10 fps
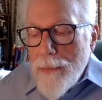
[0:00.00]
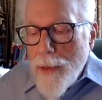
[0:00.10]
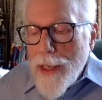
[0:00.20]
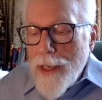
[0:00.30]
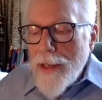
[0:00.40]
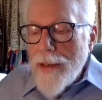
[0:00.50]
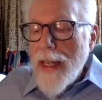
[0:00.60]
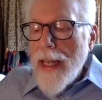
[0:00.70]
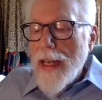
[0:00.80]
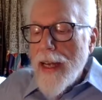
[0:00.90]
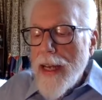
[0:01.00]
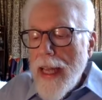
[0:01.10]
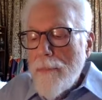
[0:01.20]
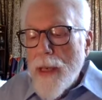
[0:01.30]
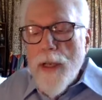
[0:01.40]
Mulier, uh,
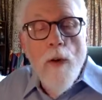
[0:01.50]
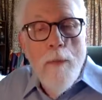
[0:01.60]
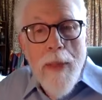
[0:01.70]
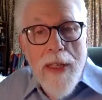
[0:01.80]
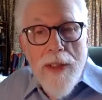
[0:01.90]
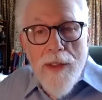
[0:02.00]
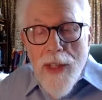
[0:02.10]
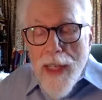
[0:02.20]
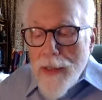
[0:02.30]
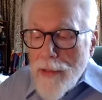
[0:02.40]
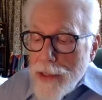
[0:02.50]
but omit the sign of